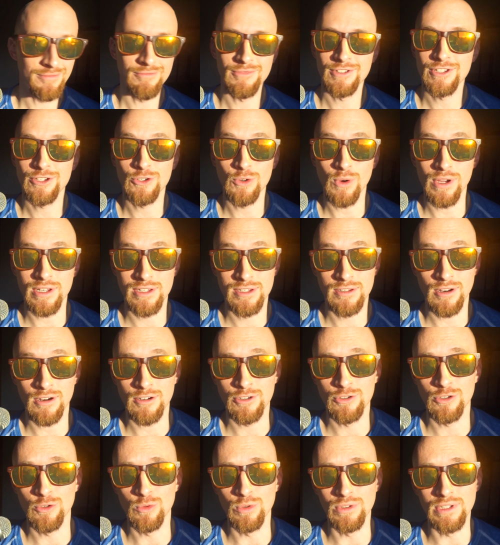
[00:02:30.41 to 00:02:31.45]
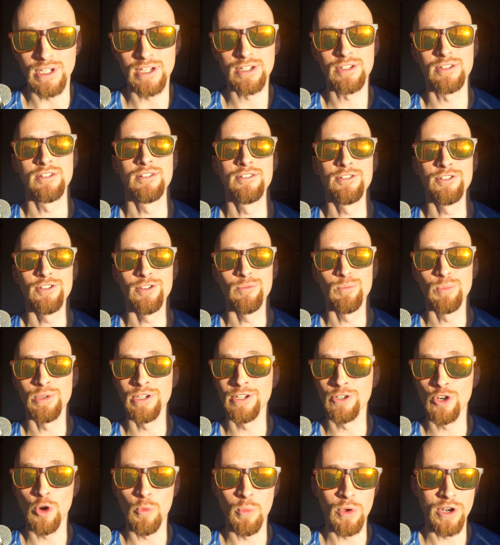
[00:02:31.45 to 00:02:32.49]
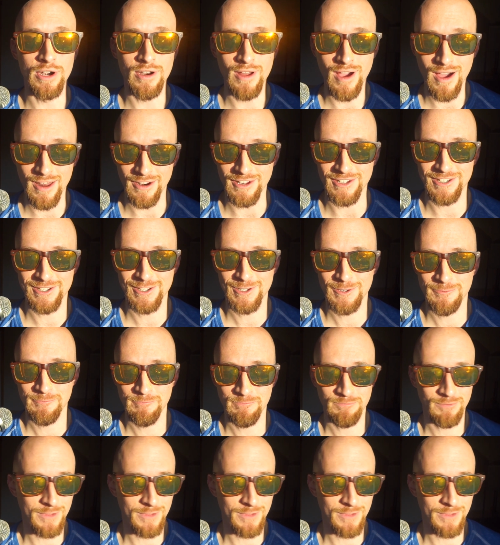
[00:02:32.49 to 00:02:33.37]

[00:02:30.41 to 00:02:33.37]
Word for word: It's a great start to a relationship, being open and honest,